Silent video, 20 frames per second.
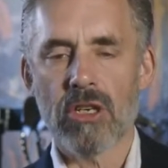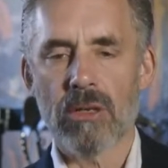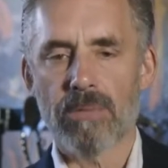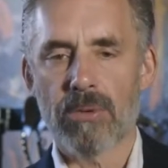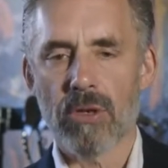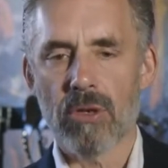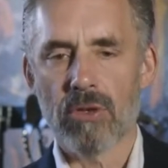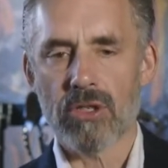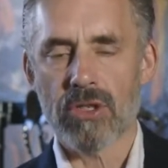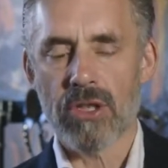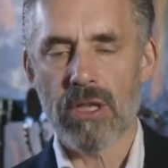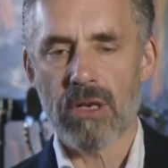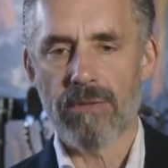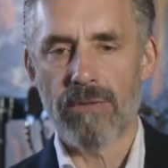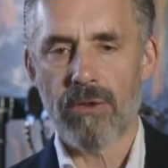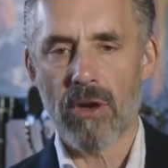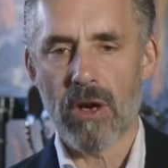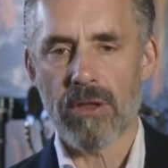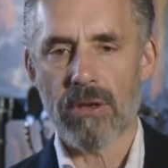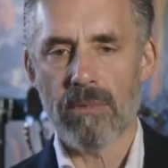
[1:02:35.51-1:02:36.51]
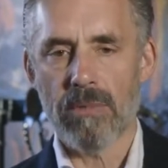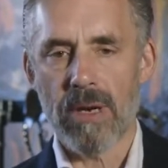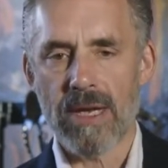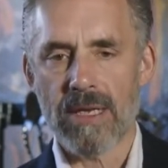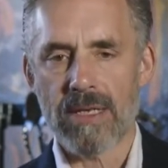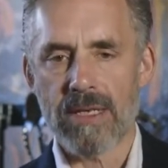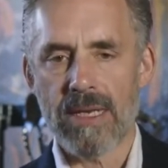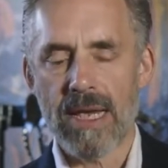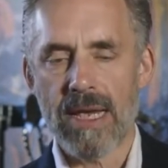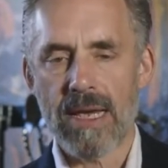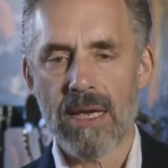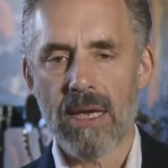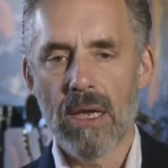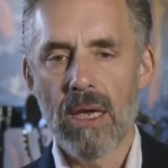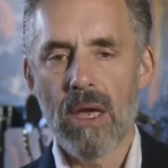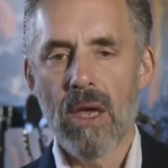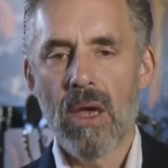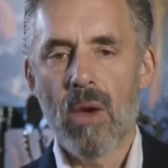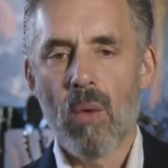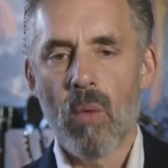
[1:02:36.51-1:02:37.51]
approach that a father might take
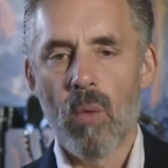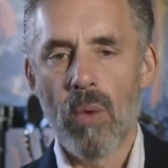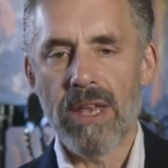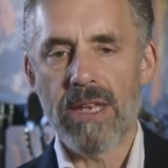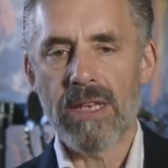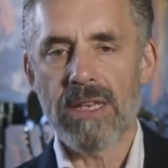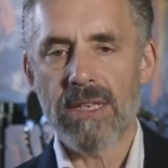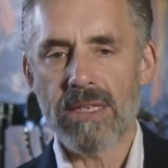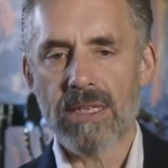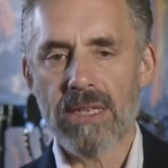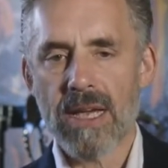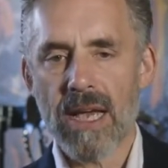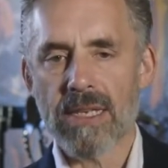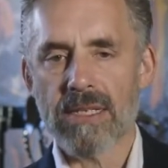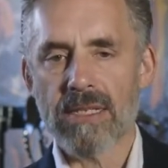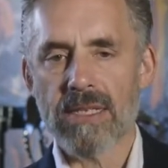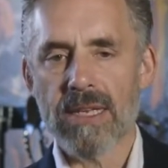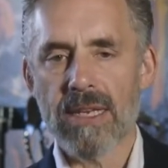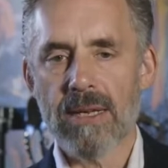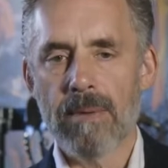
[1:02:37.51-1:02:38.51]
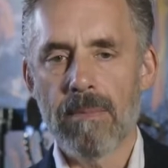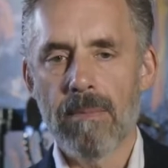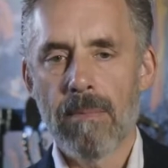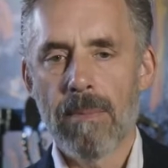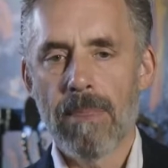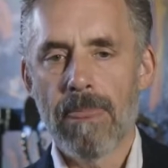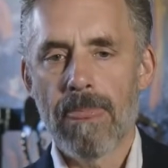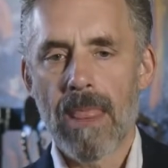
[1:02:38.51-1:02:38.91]
when discussing